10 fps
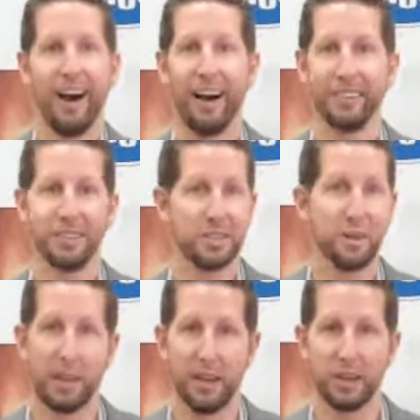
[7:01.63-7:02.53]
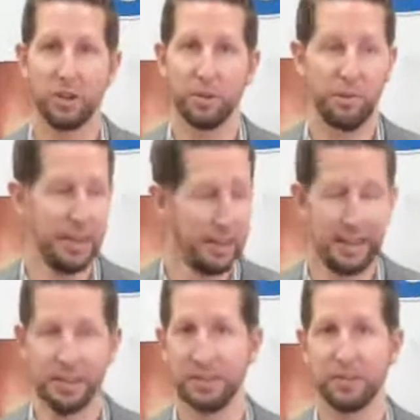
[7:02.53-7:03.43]
uh, just to make it make
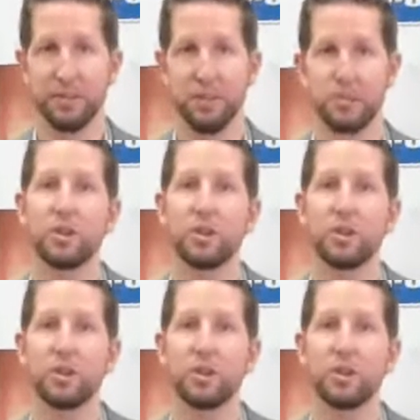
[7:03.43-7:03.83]
it easier to